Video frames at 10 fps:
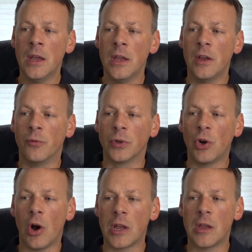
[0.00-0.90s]
If we're
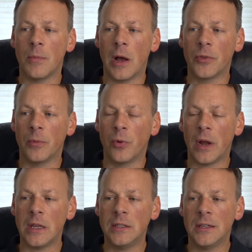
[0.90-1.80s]
talking about the
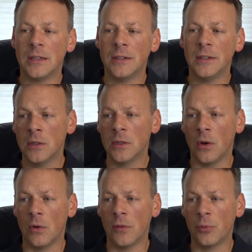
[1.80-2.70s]
pricing,
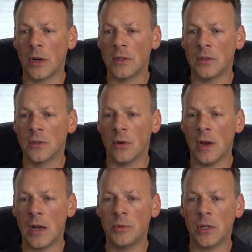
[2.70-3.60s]
so if price is no
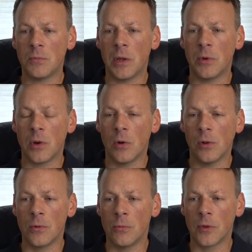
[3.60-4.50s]
object, maybe
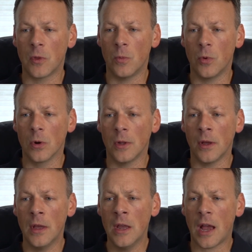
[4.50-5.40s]
go with the
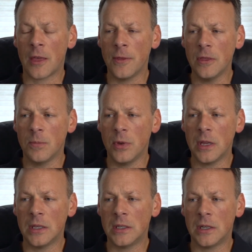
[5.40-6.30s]
Borla. I think the
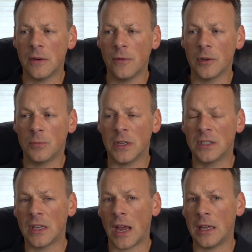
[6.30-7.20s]
biggest difference
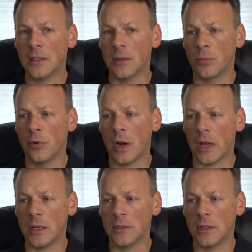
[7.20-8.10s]
besides the
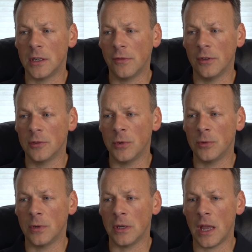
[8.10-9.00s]
price, the difference
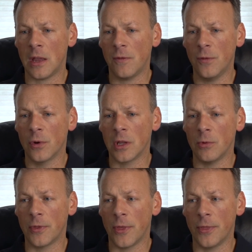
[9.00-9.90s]
between eight forty
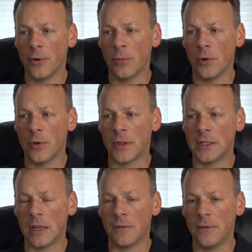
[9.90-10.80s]
with the Thermal and the
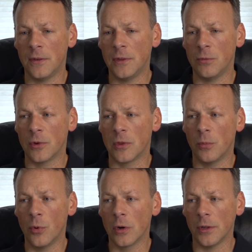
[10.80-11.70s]
ten fifty with the
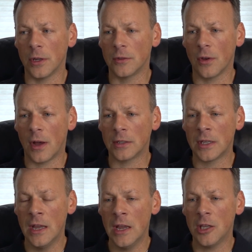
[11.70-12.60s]
Borla exhaust,
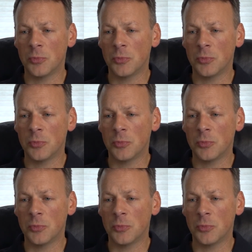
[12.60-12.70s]
is